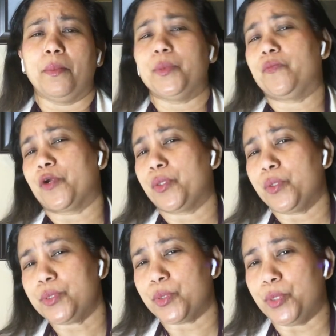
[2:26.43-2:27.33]
For
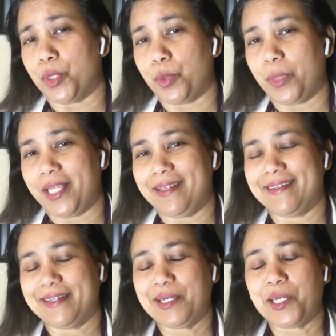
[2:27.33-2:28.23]
those who know me,
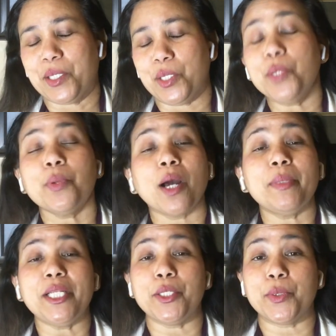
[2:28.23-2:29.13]
you
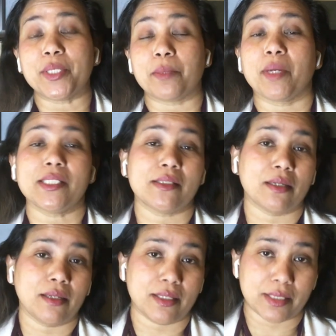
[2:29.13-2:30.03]
probably know that my
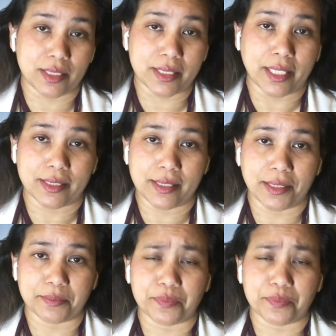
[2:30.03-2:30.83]
son has dyslexia,